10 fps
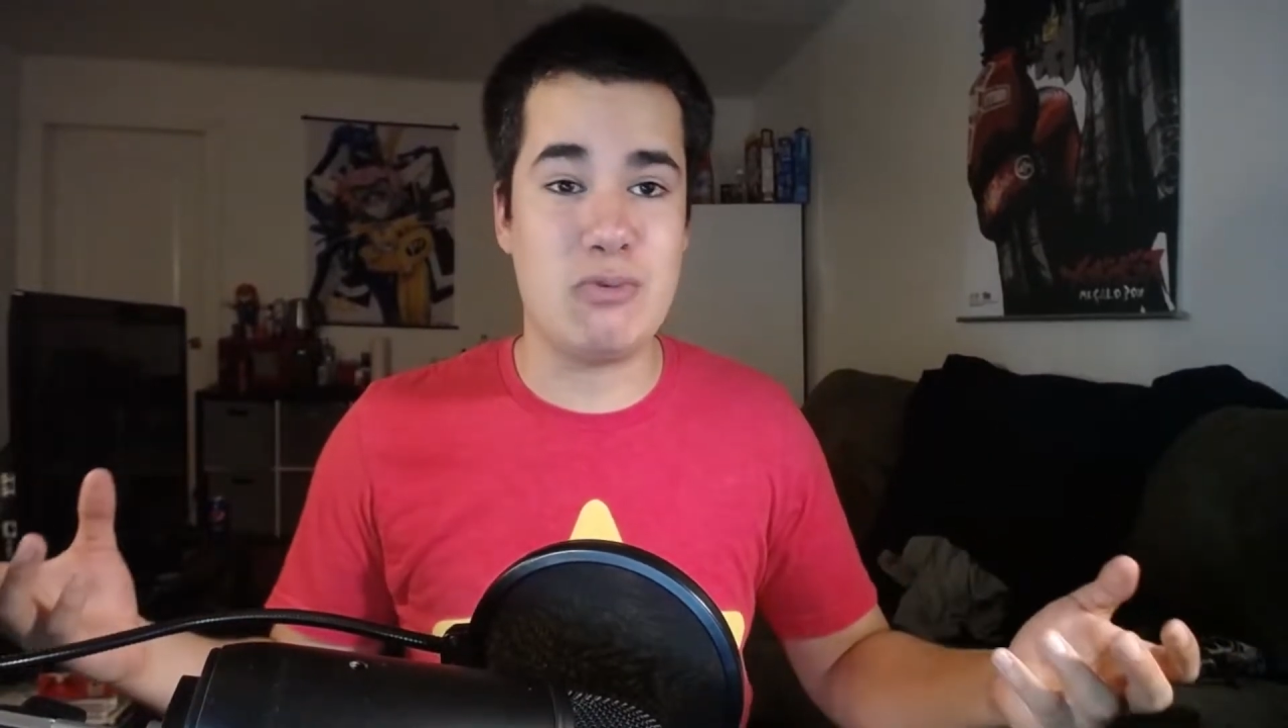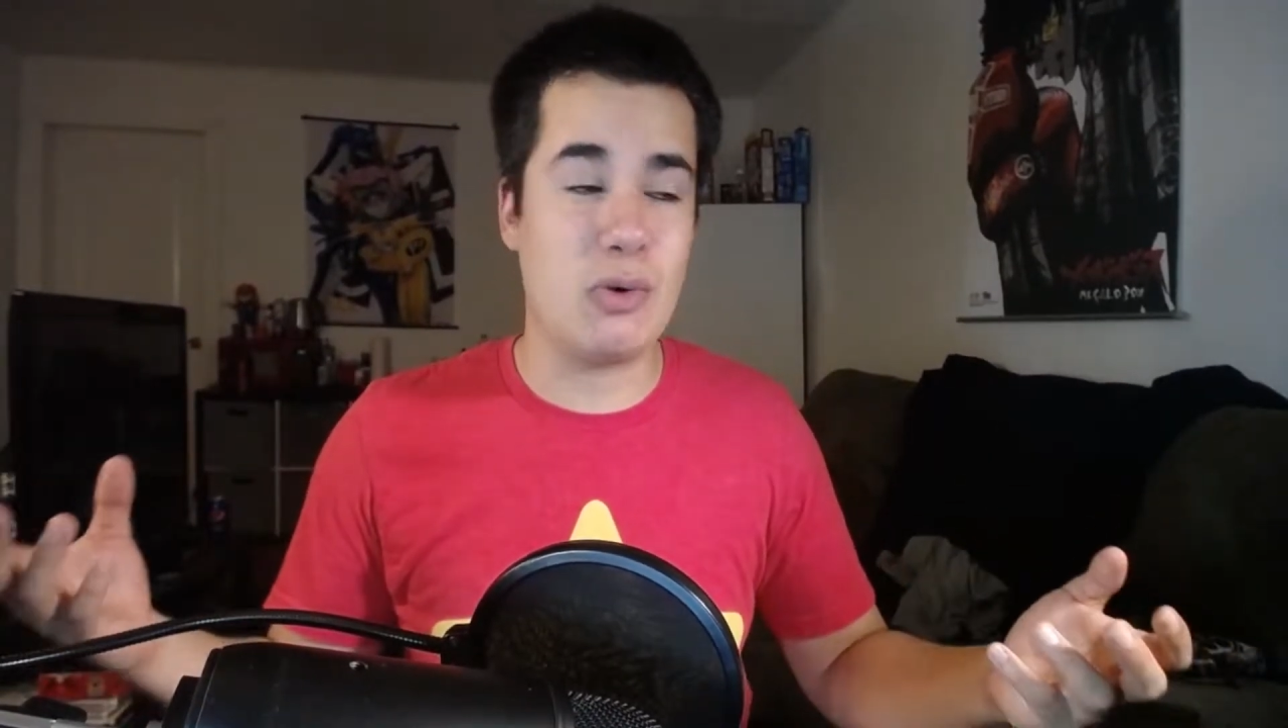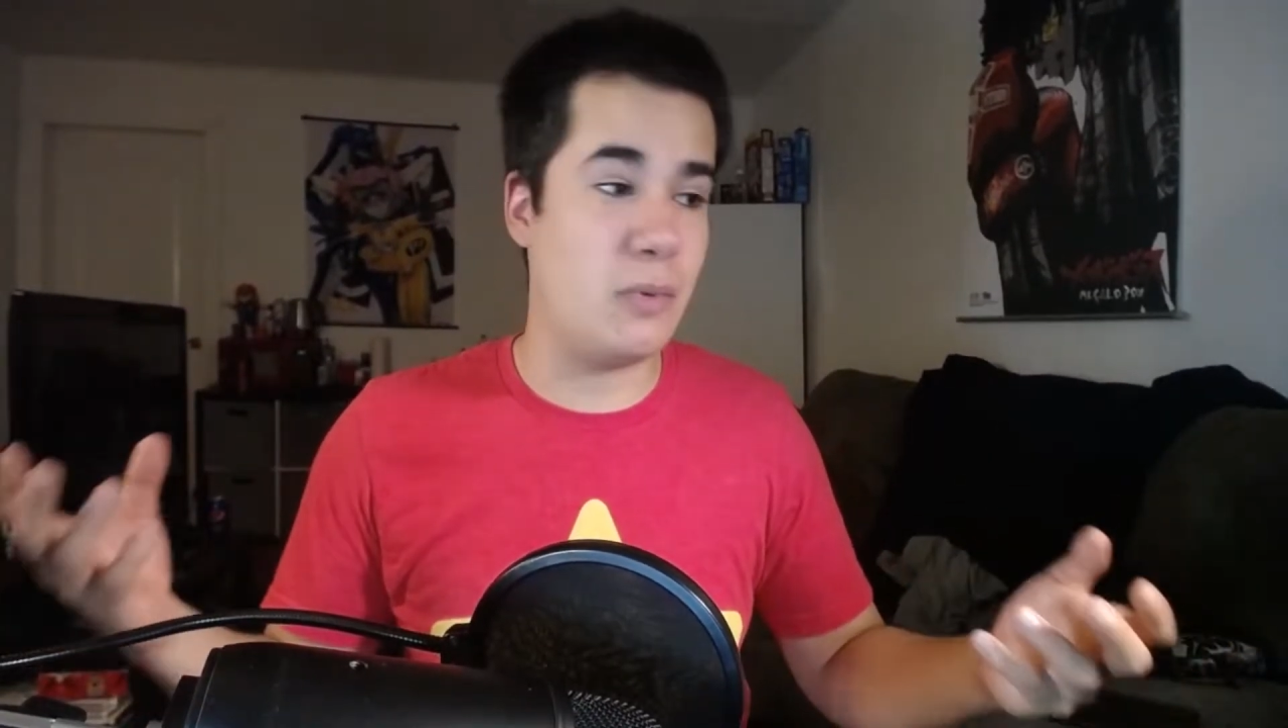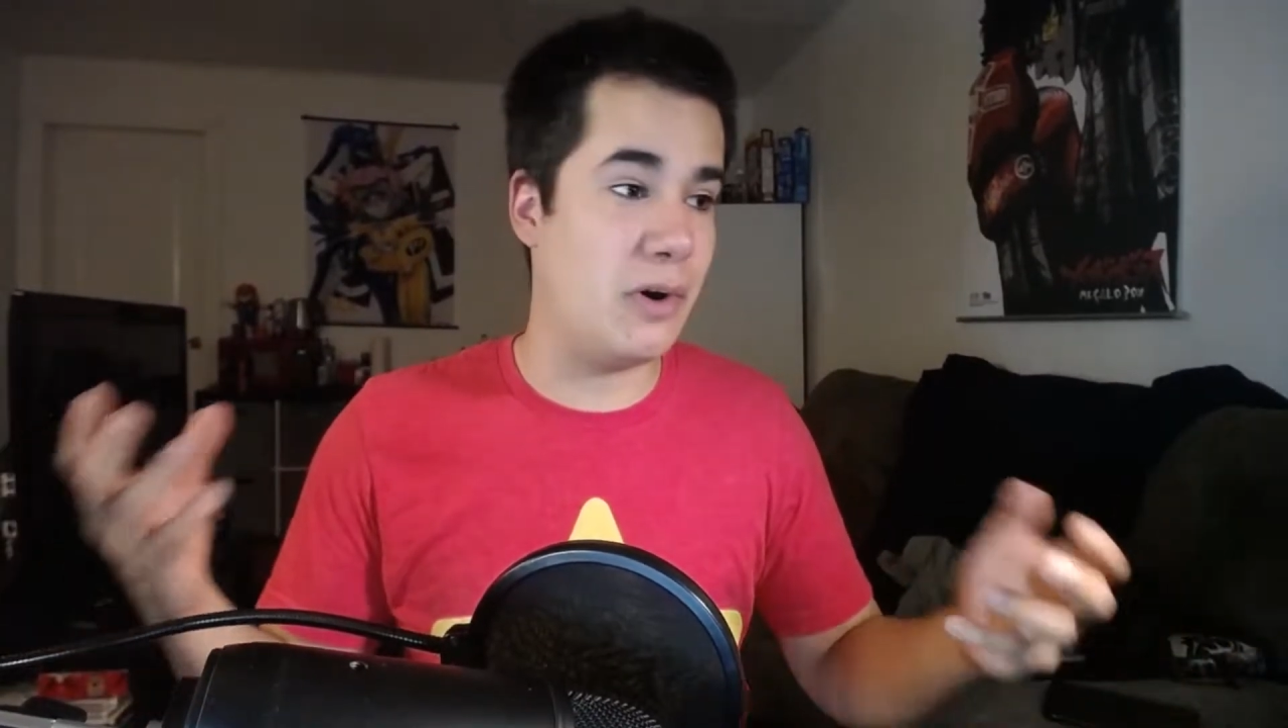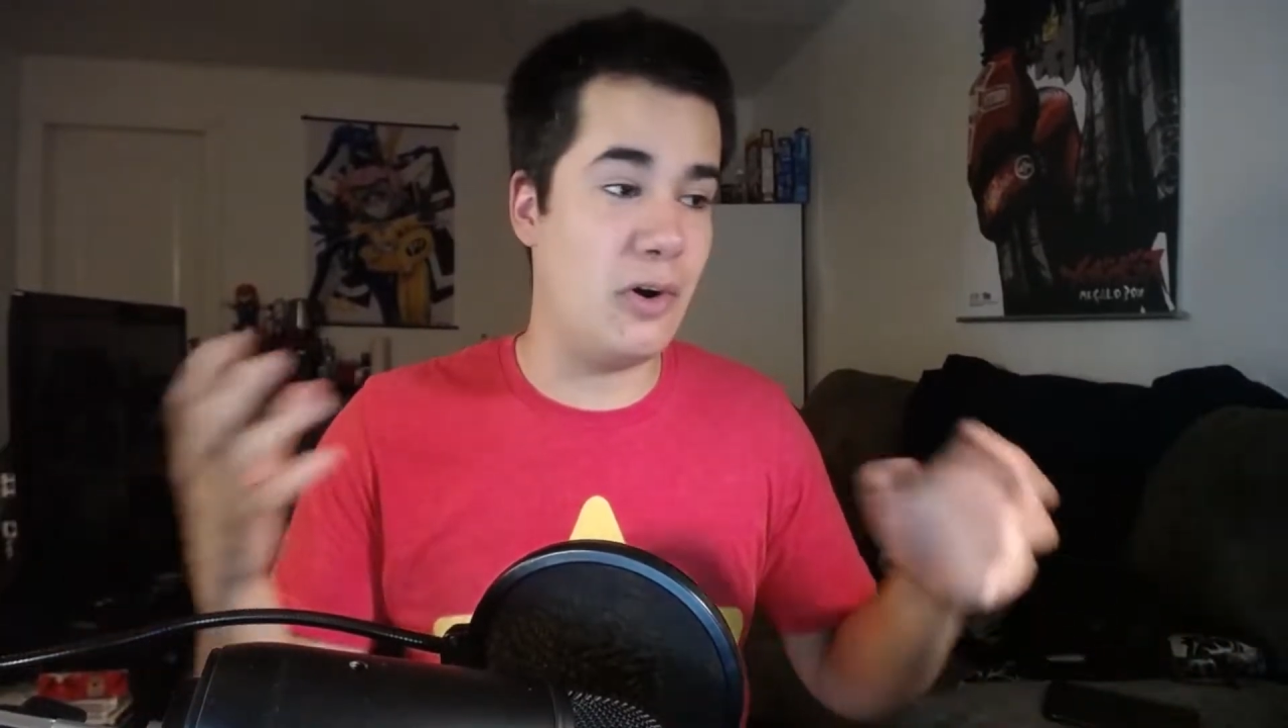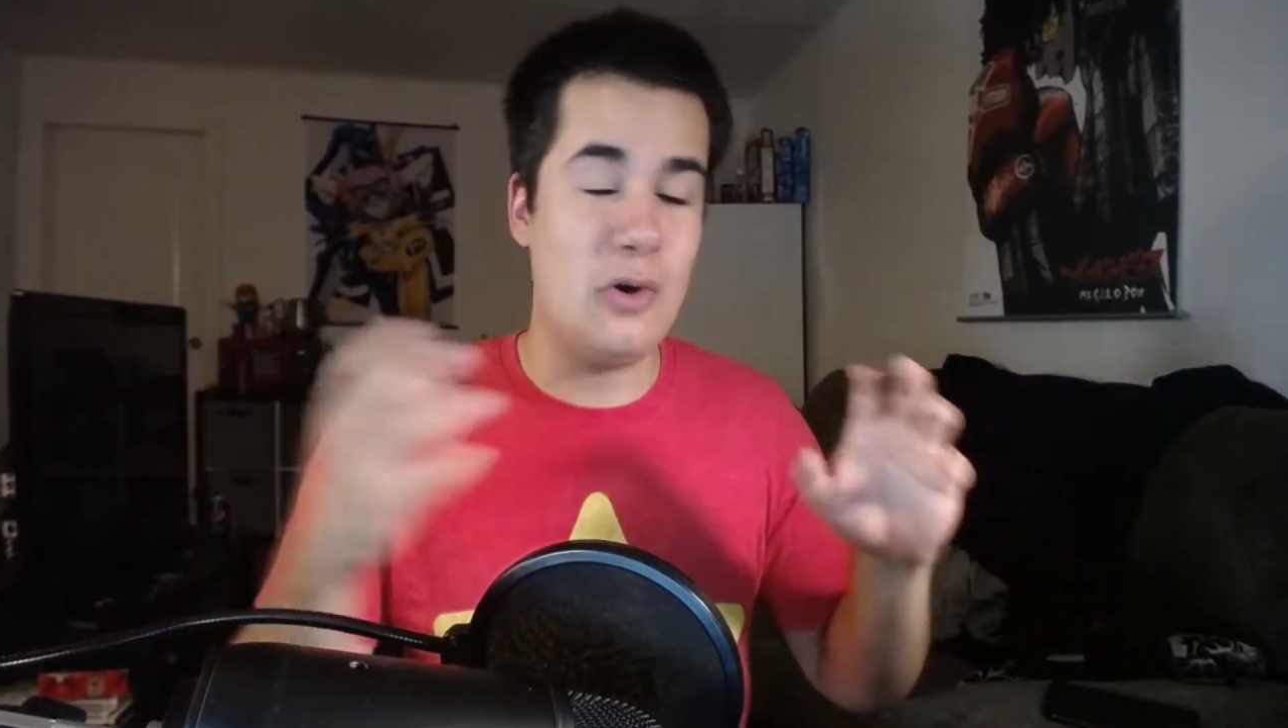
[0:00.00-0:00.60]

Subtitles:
where we're